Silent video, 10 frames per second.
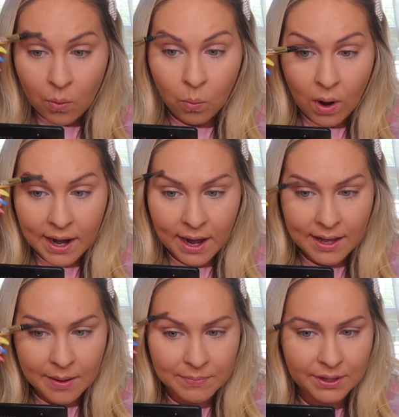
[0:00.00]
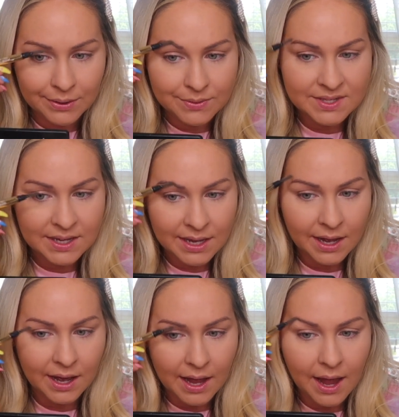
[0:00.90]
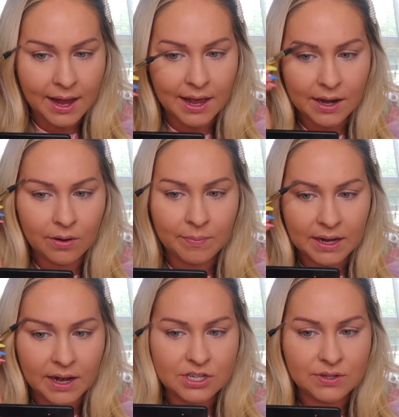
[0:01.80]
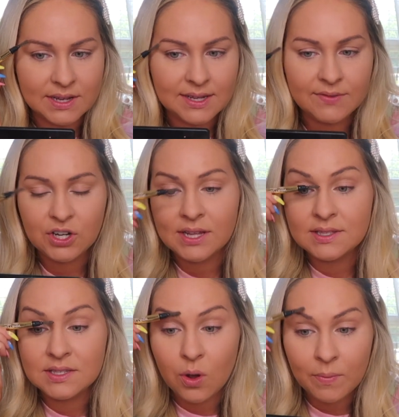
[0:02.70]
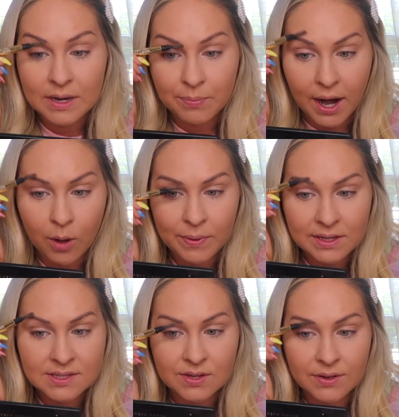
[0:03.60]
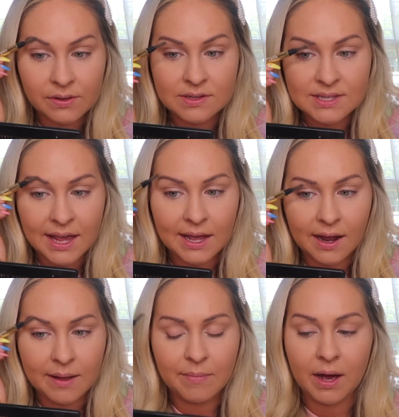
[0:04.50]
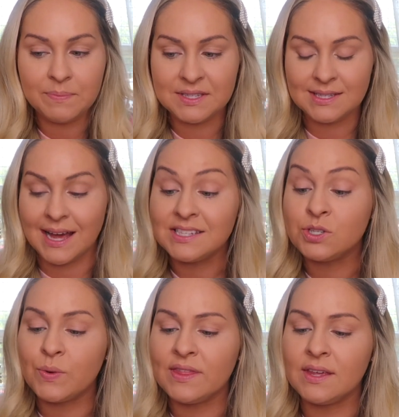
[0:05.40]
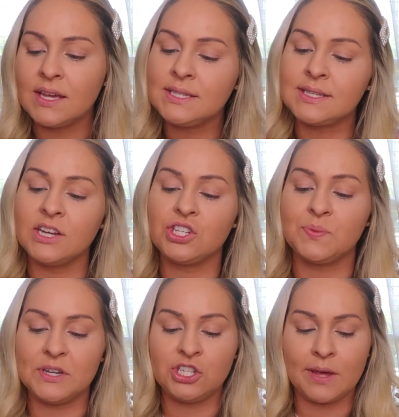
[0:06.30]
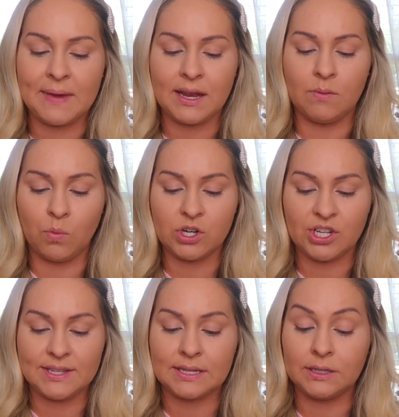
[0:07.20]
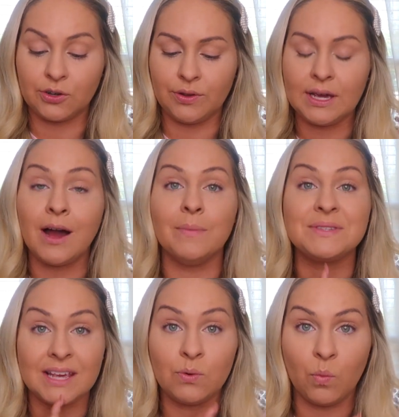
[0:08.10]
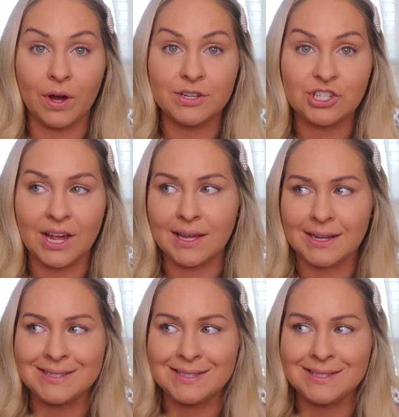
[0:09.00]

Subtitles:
What I am using, and oh my gosh, you guys, I tried so many brow pencils and I'm obsessed with this. I just wish they made it in more shades. It literally comes in one shade.